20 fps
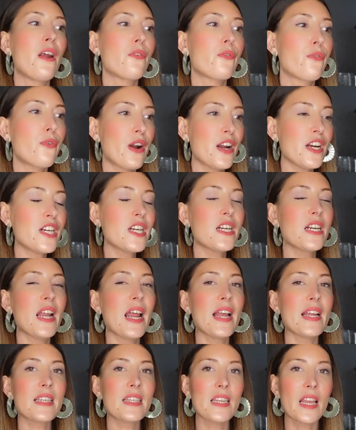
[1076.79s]

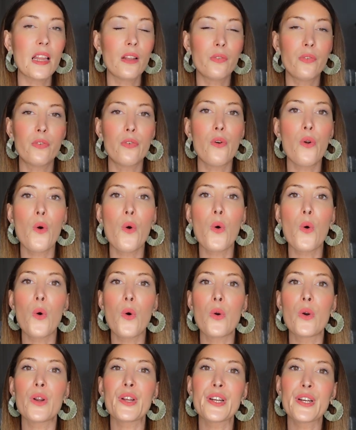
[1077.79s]
freshness and
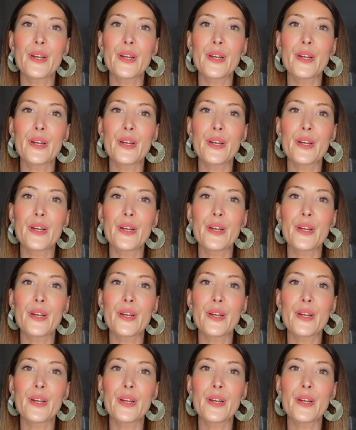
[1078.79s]
floral